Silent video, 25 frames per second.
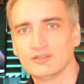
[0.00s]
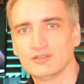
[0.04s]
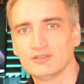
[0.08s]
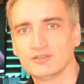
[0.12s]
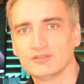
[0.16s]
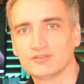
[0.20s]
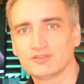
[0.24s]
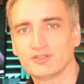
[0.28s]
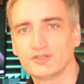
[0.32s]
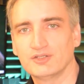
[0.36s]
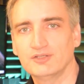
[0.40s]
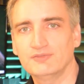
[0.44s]

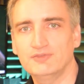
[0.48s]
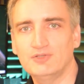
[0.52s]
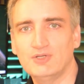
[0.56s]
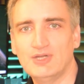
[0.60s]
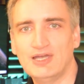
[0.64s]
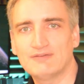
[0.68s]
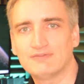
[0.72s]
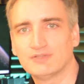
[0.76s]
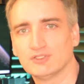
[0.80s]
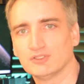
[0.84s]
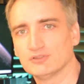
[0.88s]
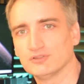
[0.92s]
So if you
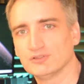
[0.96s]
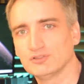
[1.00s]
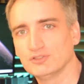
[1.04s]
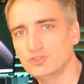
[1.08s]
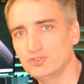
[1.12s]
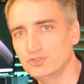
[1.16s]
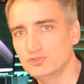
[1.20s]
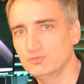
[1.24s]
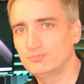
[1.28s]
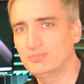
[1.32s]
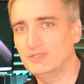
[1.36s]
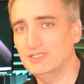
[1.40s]
have a
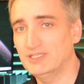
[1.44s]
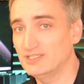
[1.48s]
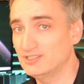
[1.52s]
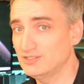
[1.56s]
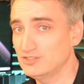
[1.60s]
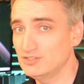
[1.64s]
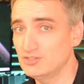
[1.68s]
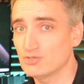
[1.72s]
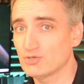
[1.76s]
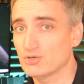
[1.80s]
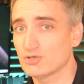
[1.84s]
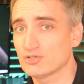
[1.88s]
loop in
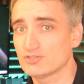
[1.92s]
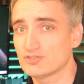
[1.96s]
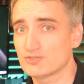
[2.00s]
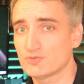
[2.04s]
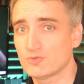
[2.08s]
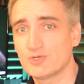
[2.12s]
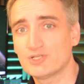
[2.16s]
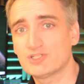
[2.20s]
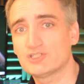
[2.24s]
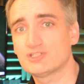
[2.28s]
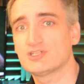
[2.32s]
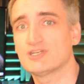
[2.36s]
your
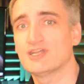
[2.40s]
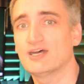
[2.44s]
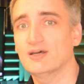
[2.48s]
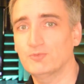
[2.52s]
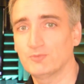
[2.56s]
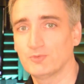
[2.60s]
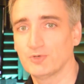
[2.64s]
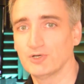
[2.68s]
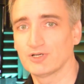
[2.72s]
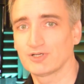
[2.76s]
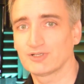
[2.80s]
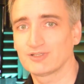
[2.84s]
switch
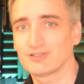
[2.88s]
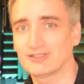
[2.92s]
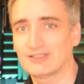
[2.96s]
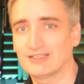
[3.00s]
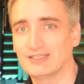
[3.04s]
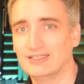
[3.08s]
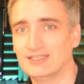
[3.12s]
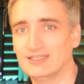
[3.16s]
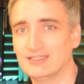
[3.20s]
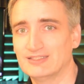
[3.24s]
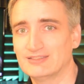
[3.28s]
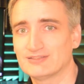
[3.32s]
network,
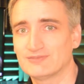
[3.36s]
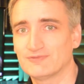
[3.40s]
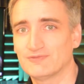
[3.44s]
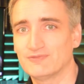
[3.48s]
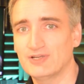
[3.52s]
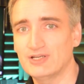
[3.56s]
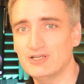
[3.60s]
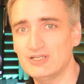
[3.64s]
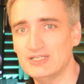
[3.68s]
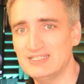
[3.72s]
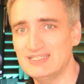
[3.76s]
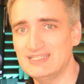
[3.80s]
it's
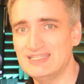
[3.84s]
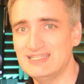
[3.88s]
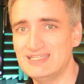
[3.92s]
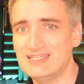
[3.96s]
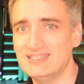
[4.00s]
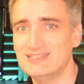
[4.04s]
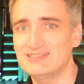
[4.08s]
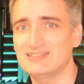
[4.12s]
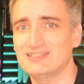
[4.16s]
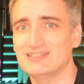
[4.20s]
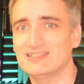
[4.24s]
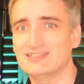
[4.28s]
very
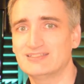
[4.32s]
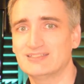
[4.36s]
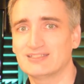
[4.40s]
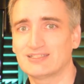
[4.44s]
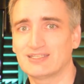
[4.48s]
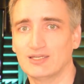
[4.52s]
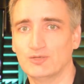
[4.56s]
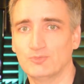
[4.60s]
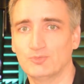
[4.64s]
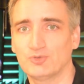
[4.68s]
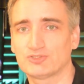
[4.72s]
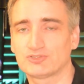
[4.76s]
easy to
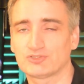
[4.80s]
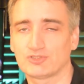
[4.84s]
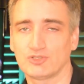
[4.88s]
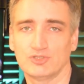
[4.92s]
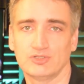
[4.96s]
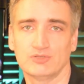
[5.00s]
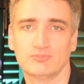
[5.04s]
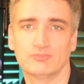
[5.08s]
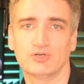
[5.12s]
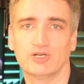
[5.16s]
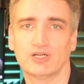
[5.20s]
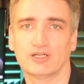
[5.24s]
get what's called
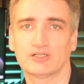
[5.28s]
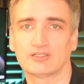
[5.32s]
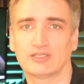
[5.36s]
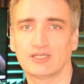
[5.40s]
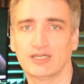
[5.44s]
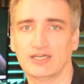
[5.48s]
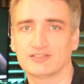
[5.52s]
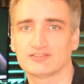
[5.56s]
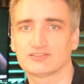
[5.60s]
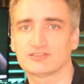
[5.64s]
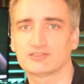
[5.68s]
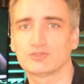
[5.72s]
a
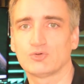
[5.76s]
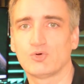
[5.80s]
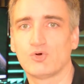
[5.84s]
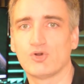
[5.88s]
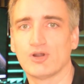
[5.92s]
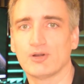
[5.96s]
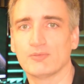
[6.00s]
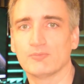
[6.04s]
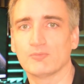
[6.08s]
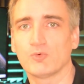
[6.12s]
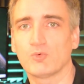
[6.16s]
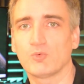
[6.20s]
broadcast
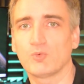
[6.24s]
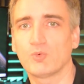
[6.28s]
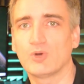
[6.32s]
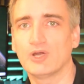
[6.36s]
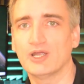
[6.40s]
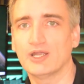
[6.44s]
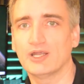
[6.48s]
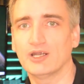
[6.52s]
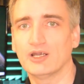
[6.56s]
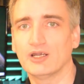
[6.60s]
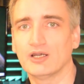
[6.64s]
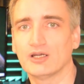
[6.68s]
storm,
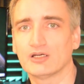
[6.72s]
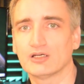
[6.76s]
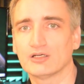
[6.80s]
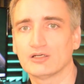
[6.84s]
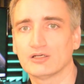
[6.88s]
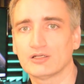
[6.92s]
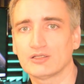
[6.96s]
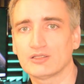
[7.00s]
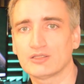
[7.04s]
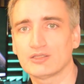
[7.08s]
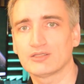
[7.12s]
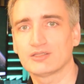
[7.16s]
where
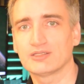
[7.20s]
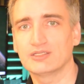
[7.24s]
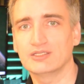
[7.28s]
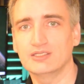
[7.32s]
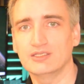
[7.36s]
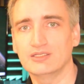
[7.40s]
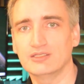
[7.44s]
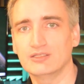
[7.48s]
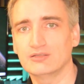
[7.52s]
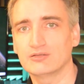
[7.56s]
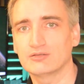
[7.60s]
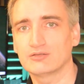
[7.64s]

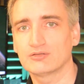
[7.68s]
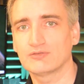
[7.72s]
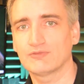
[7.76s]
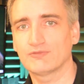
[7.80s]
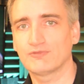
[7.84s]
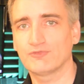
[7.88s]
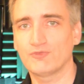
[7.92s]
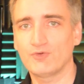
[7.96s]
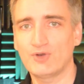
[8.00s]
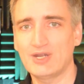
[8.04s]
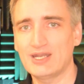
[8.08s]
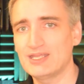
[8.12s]
the
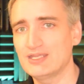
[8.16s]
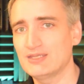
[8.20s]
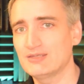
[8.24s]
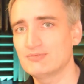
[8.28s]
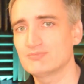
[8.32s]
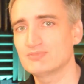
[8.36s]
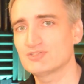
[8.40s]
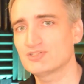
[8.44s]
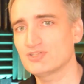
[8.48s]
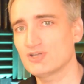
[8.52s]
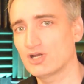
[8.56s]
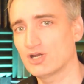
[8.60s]

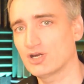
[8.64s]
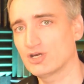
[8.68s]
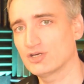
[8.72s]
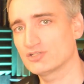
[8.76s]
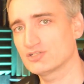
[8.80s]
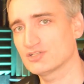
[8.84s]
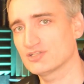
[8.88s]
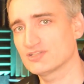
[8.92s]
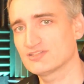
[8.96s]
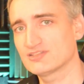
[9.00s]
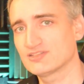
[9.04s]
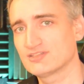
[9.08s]
frames are
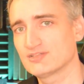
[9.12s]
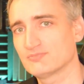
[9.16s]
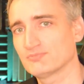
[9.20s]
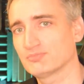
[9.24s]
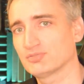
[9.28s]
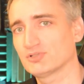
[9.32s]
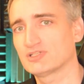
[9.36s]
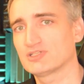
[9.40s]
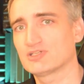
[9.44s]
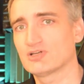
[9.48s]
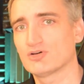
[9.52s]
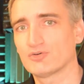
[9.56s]
just
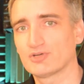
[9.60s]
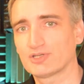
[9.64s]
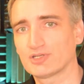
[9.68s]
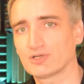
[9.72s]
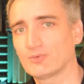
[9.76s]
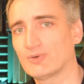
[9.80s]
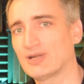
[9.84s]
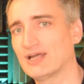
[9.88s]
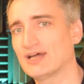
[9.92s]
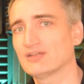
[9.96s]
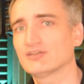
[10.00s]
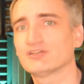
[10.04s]
simply going
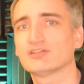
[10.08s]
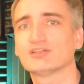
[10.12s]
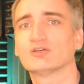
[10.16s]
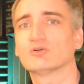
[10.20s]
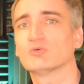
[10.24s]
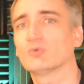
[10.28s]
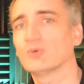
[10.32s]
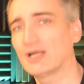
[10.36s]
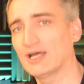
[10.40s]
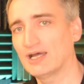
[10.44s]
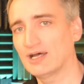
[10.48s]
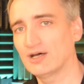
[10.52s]
around and
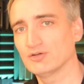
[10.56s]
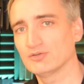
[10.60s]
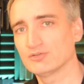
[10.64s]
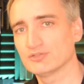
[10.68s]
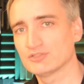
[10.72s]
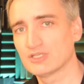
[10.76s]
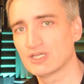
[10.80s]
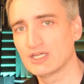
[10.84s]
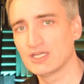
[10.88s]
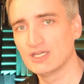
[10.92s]
around